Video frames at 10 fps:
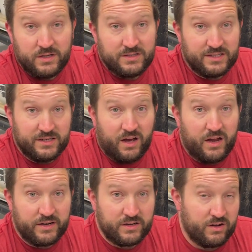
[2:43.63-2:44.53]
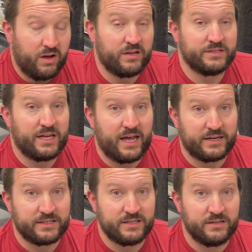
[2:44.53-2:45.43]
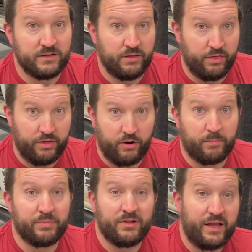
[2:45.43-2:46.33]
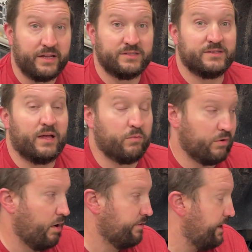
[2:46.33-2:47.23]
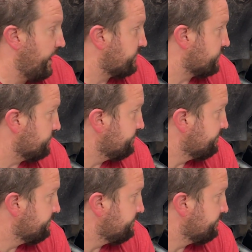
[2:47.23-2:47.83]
did not contact their plates that were on the axle.